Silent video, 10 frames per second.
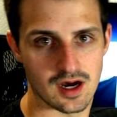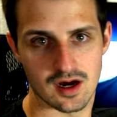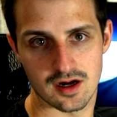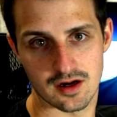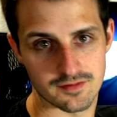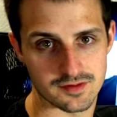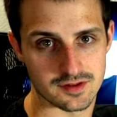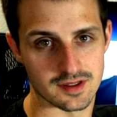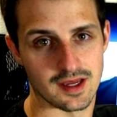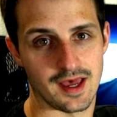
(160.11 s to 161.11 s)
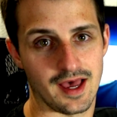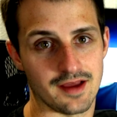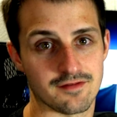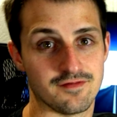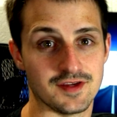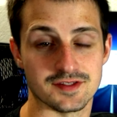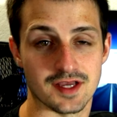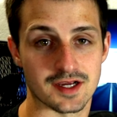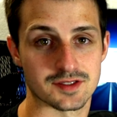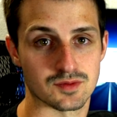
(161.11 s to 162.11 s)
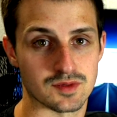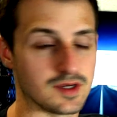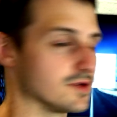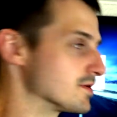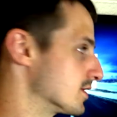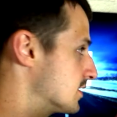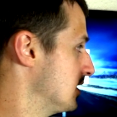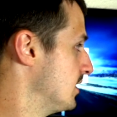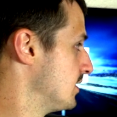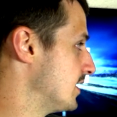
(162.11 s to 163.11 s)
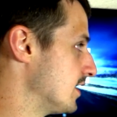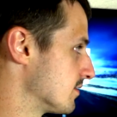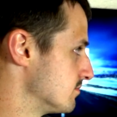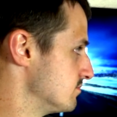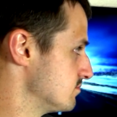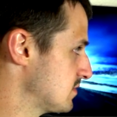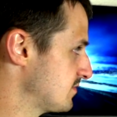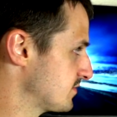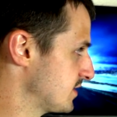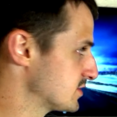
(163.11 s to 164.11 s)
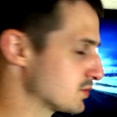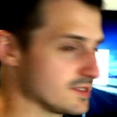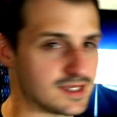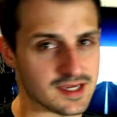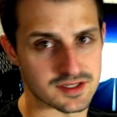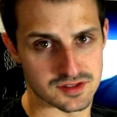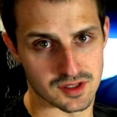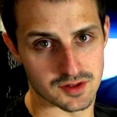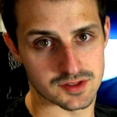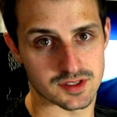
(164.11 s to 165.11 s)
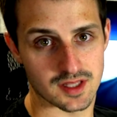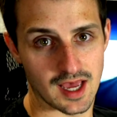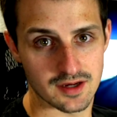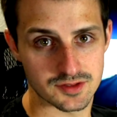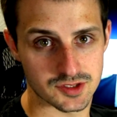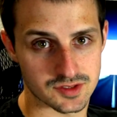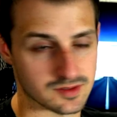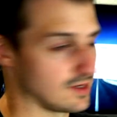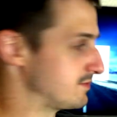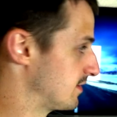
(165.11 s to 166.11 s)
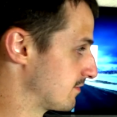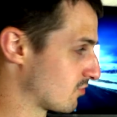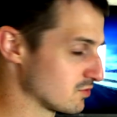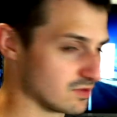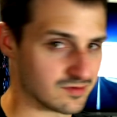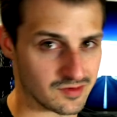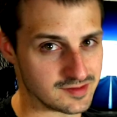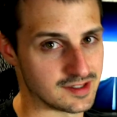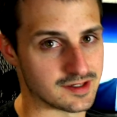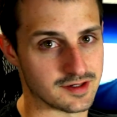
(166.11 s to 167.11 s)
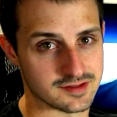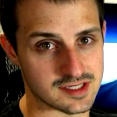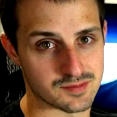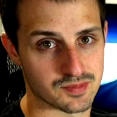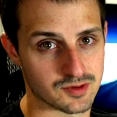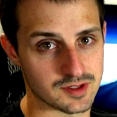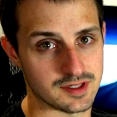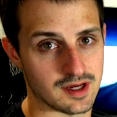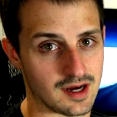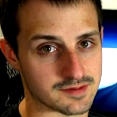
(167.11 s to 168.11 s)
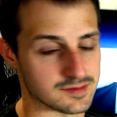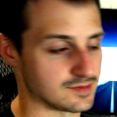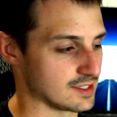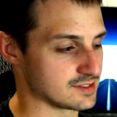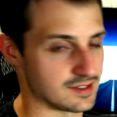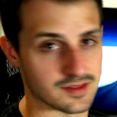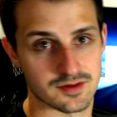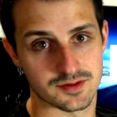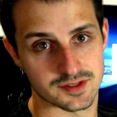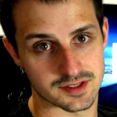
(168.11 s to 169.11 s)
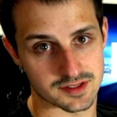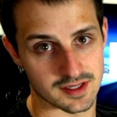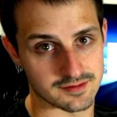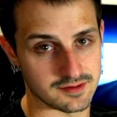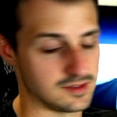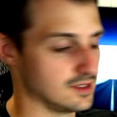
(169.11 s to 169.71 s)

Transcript: awful at PhysX rendering. Now, my 5820K is no slouch. I mean, at 4.4 gigahertz, that's pretty optimal. That's an enthusiast level.